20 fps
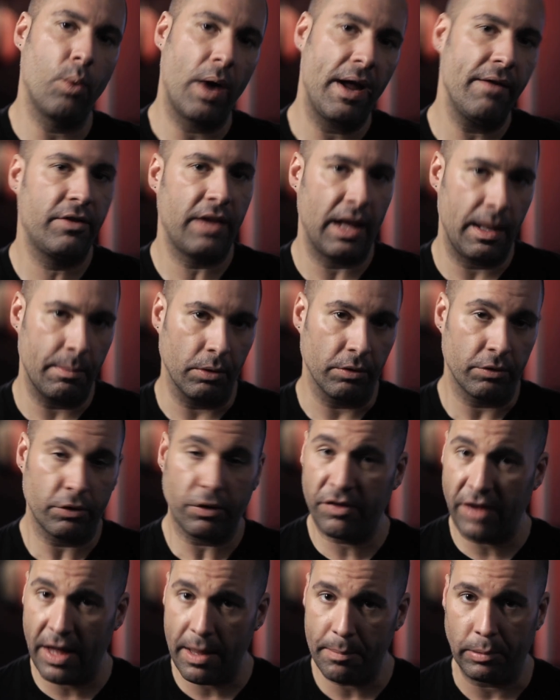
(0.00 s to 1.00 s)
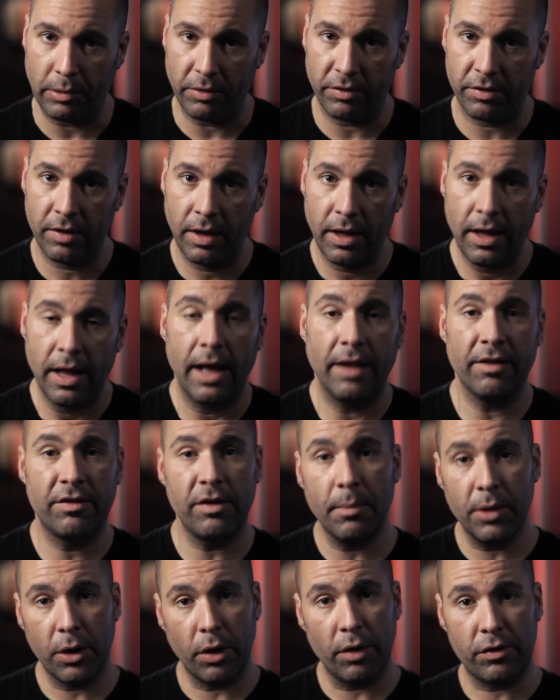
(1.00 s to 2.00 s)
wavetables or samples. And
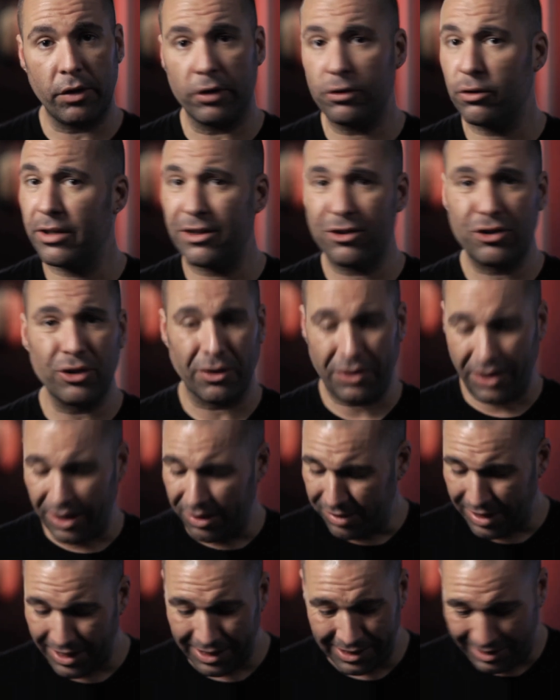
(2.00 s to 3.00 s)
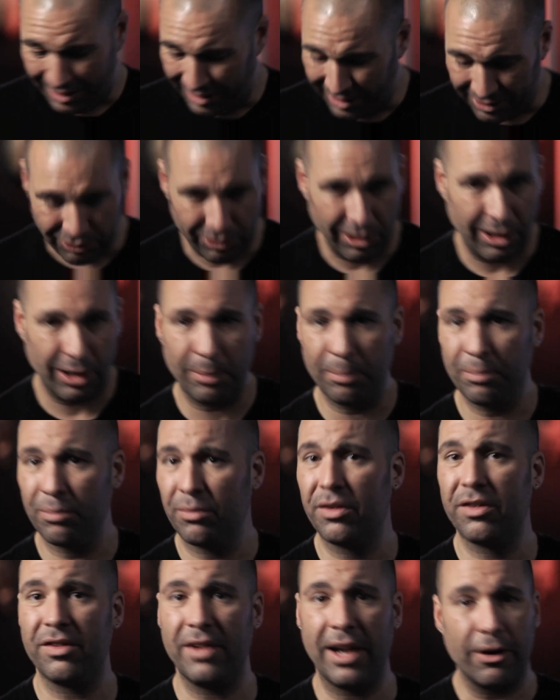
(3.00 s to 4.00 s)
some of those are traditional things like kick
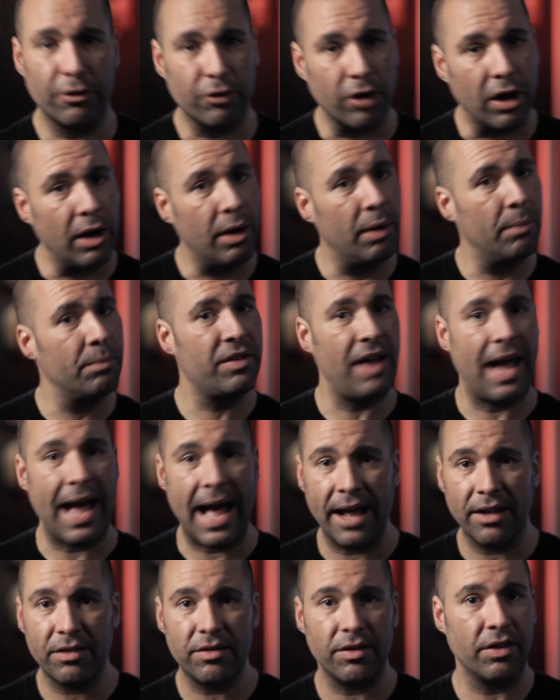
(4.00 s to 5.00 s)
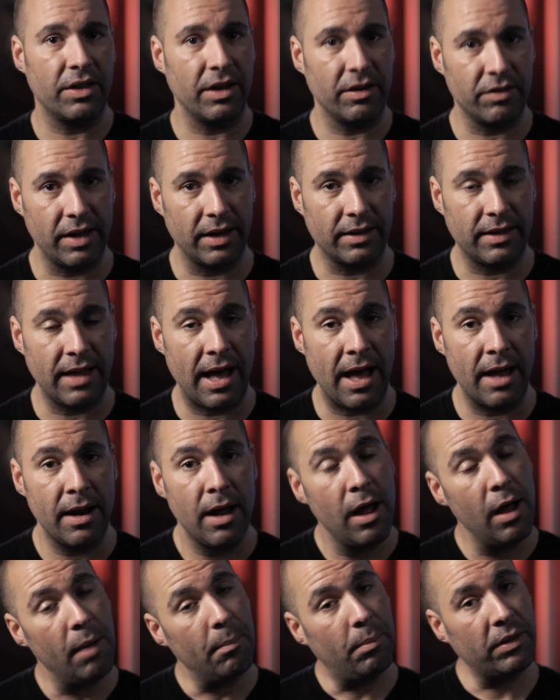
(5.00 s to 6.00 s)
drums, snare drums, hats, and things like that.
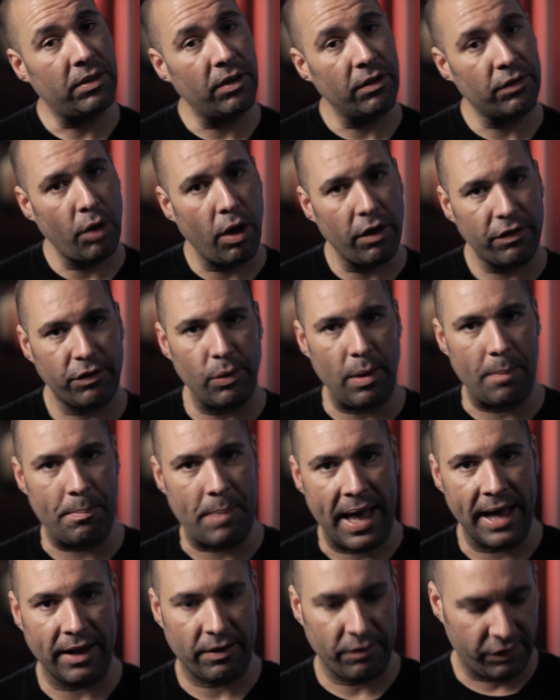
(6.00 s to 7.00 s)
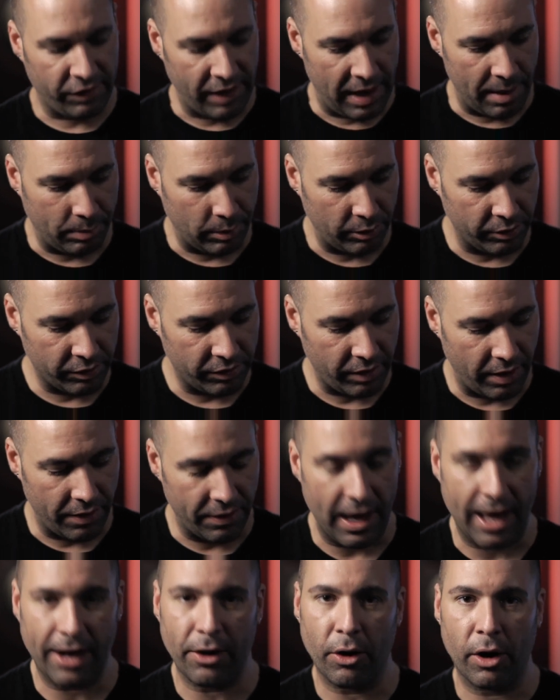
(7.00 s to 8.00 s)
But there's also a bank of samples
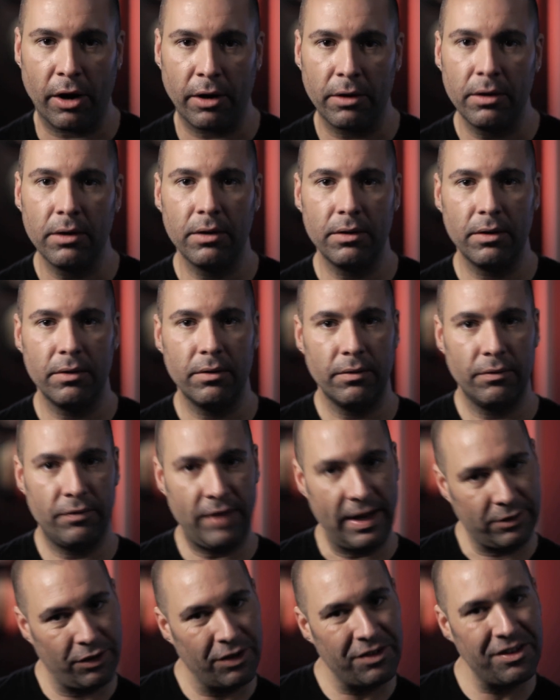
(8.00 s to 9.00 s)
that are vector